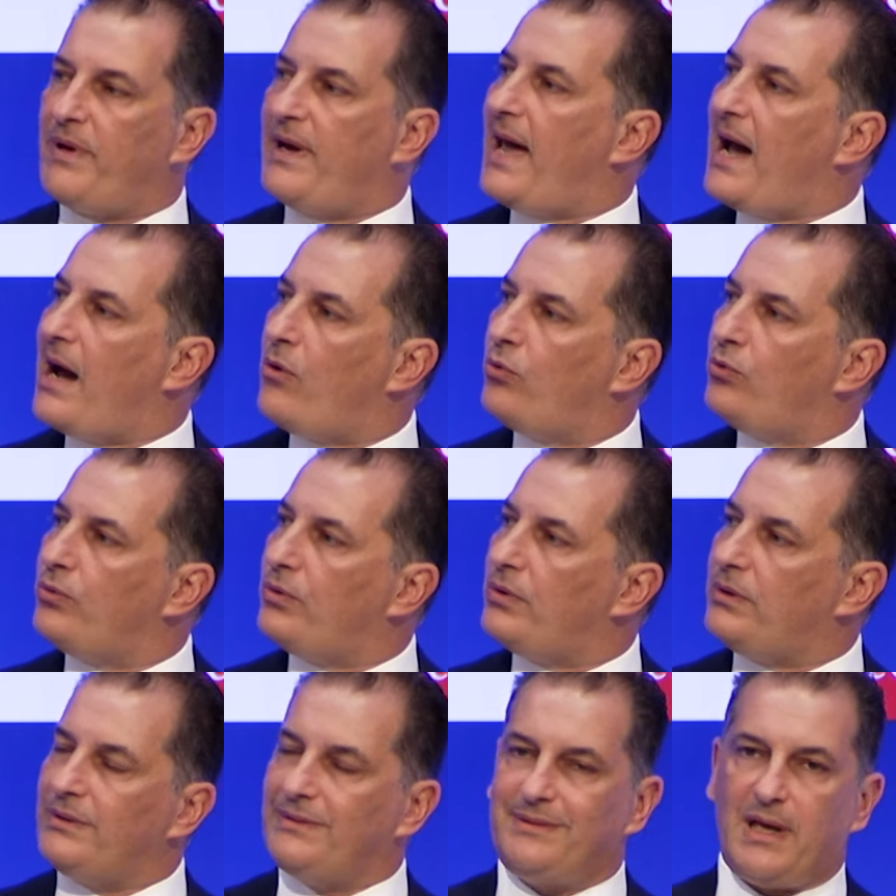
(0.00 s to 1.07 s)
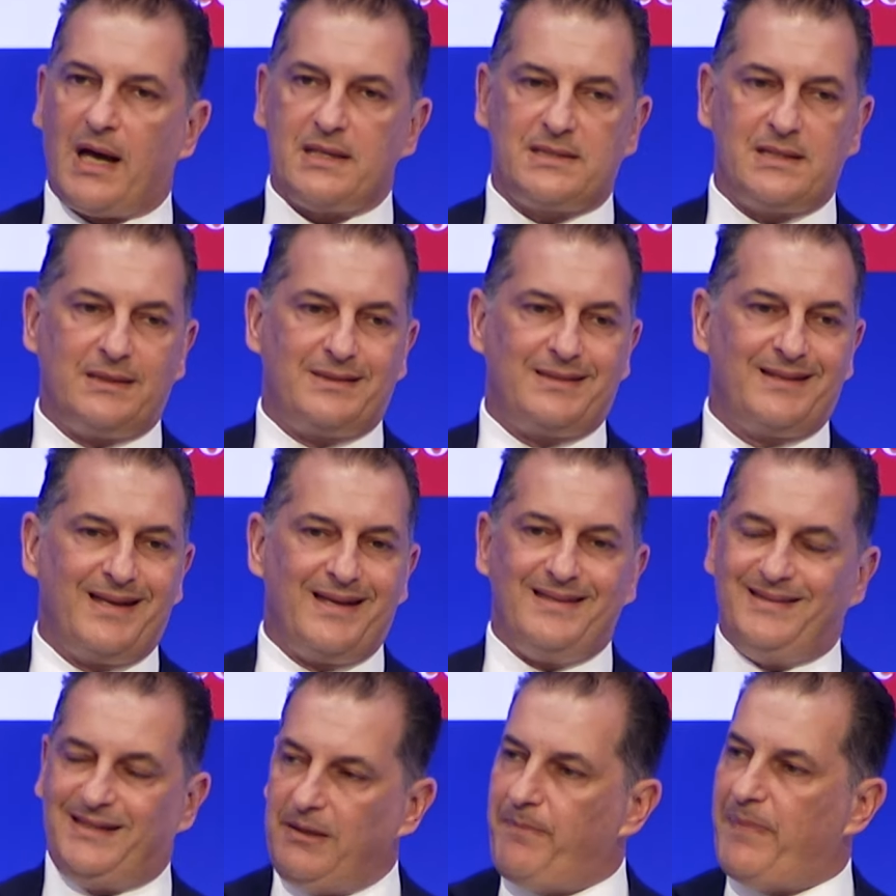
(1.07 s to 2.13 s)
and how does it
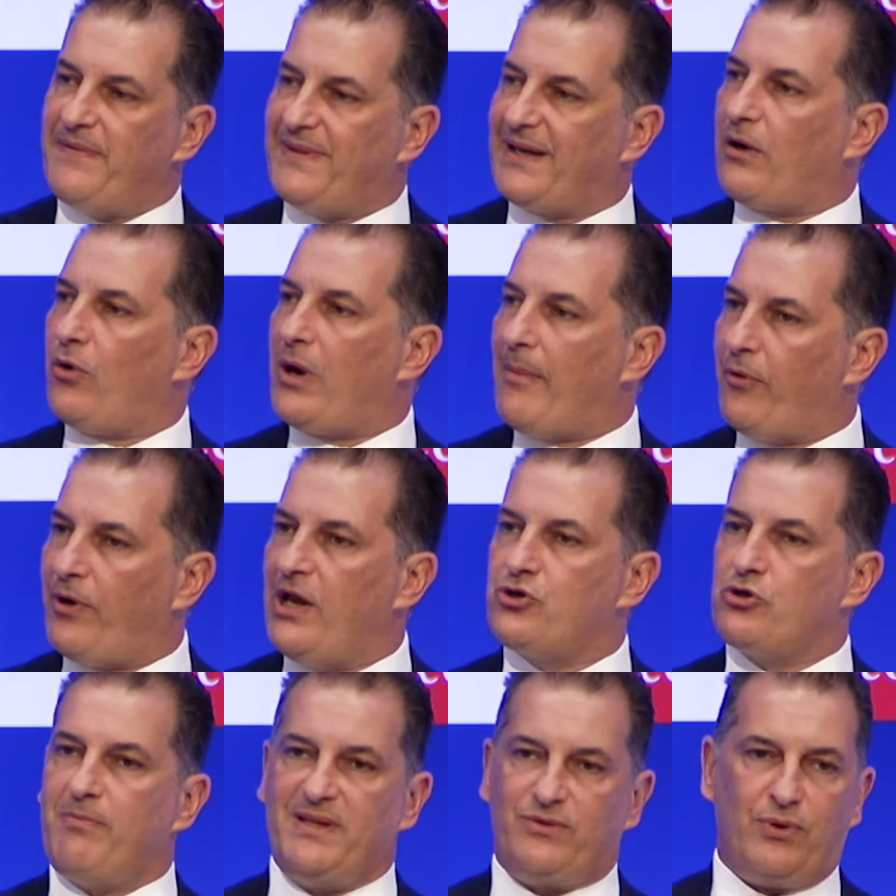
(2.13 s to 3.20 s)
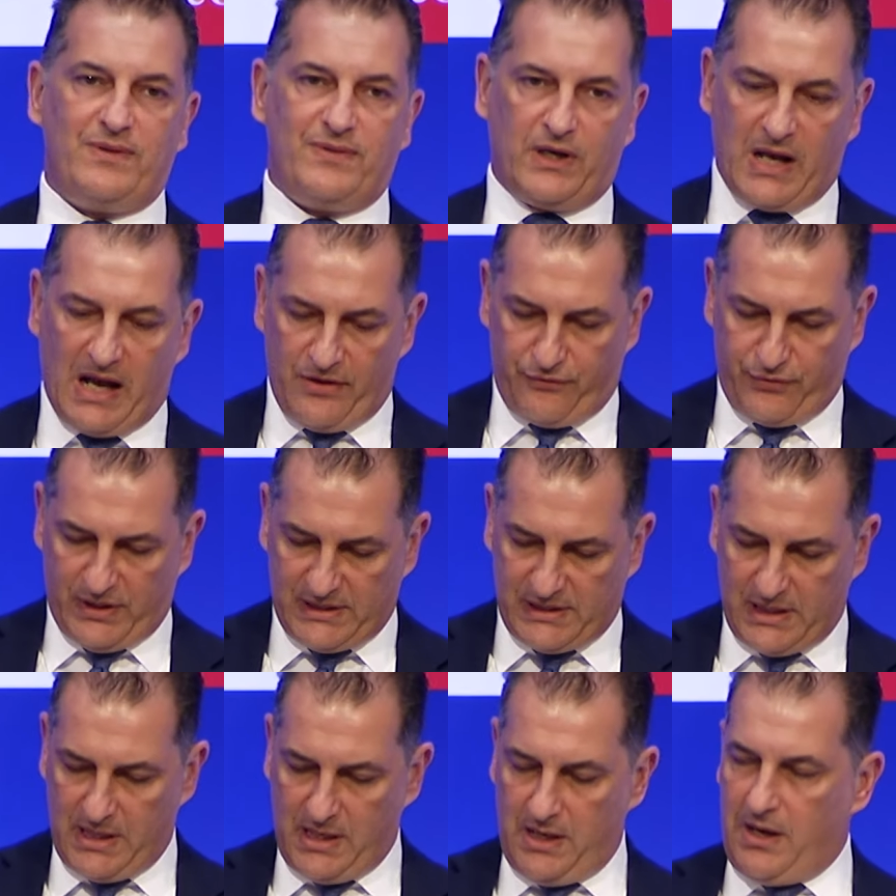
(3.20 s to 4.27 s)
deepen the collaboration between the countries,
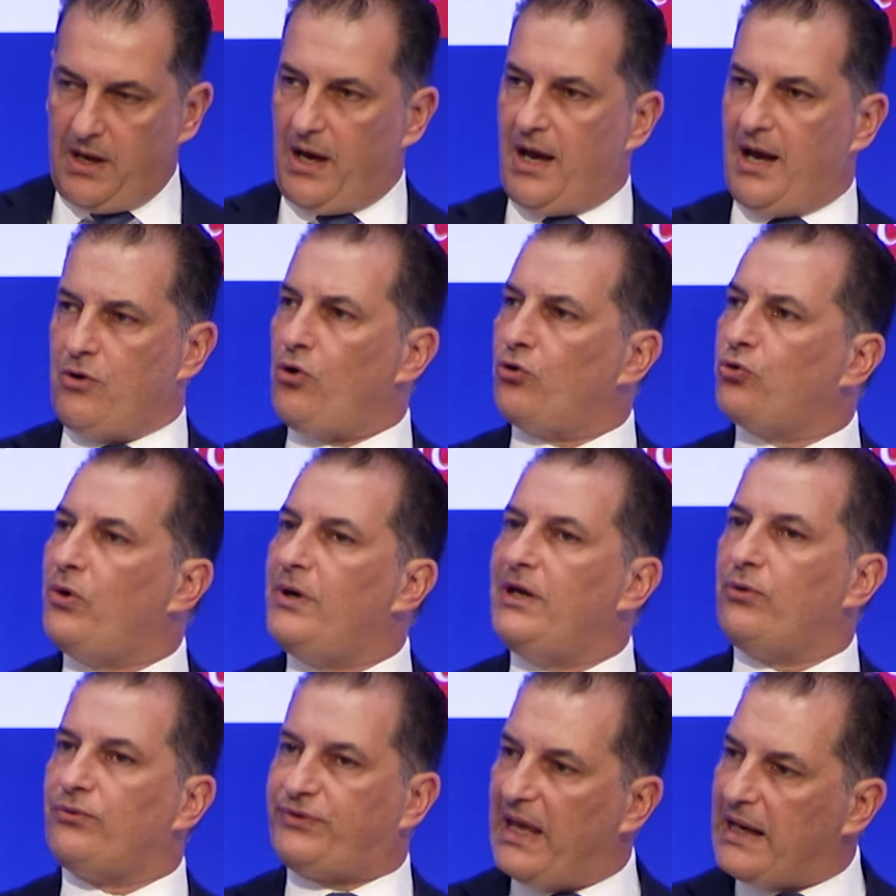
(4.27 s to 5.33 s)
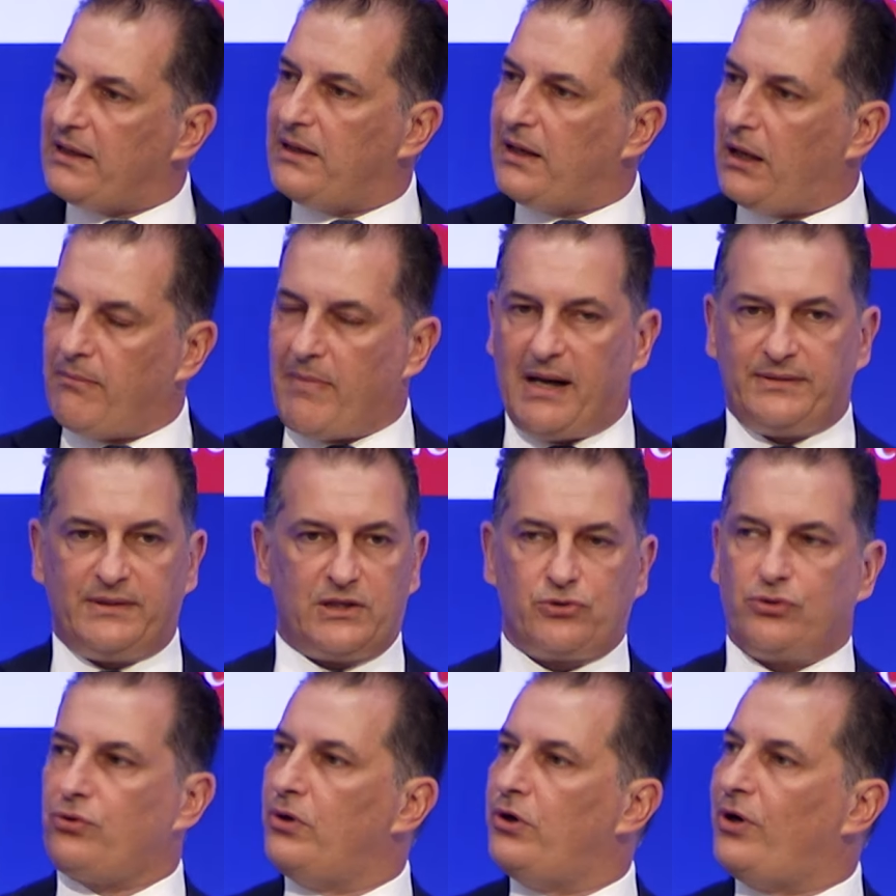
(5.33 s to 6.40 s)
not only on technical matters,
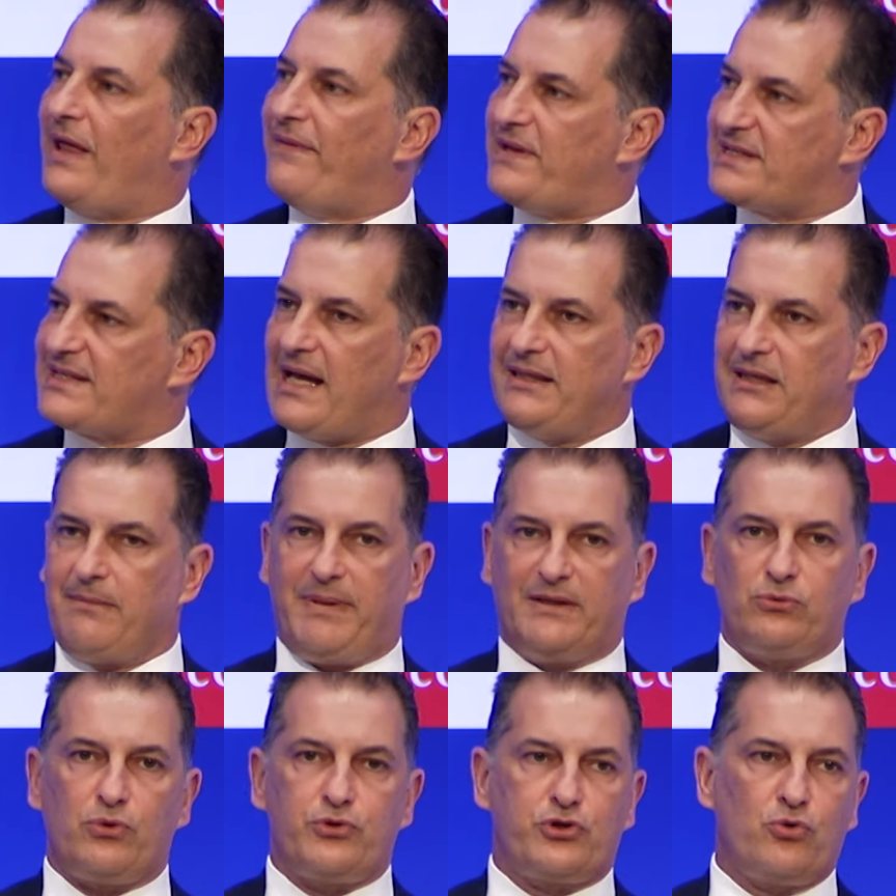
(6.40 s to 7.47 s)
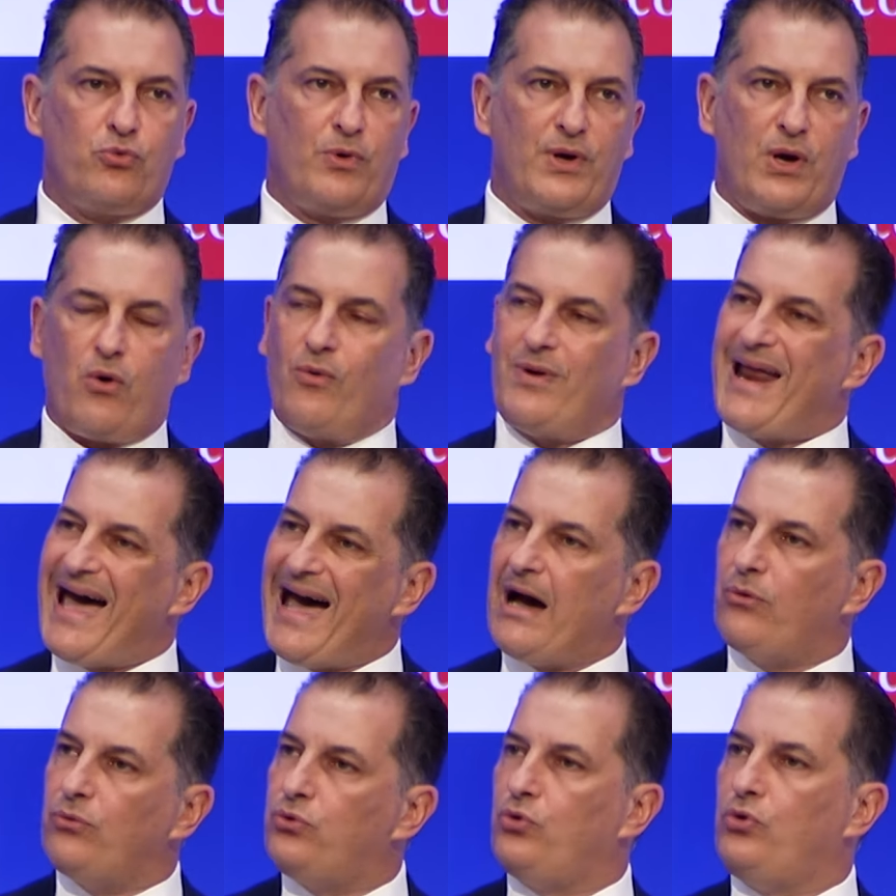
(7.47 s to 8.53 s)
not only on understanding, but also on
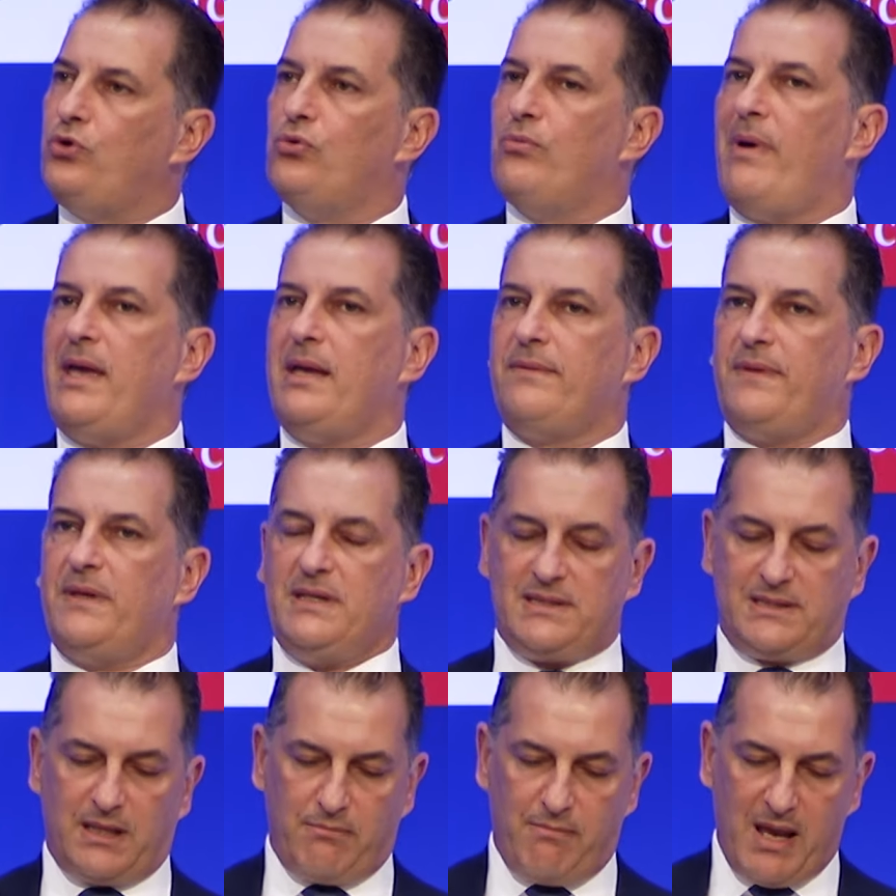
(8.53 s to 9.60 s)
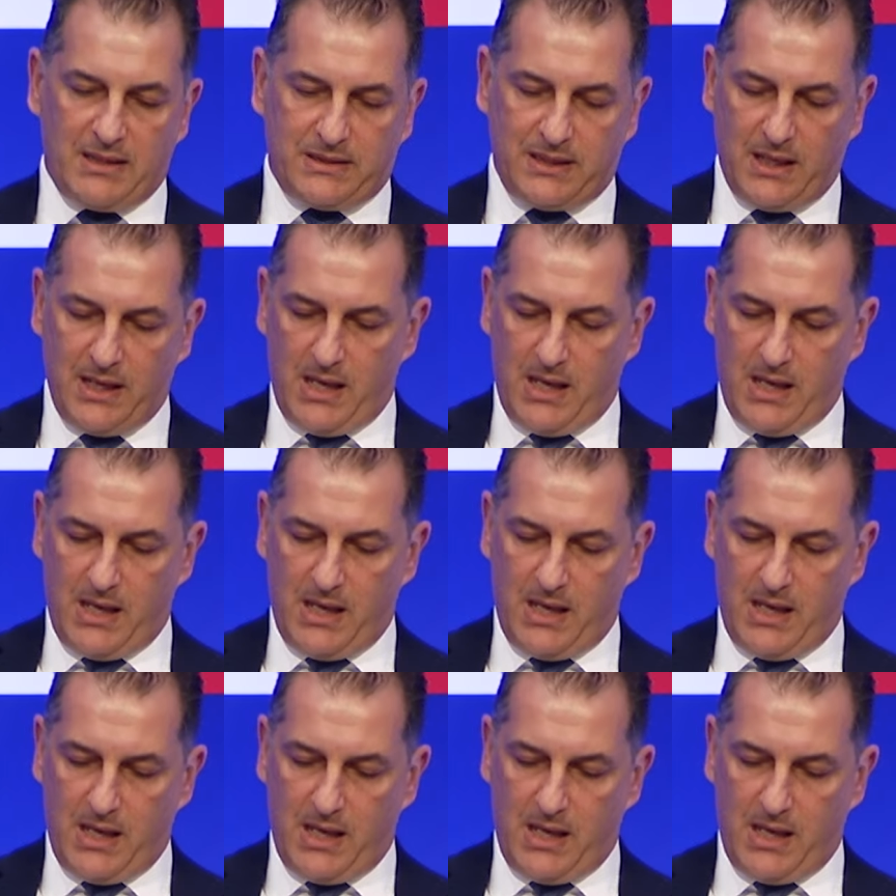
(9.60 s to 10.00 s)
how do you make the Eastern Med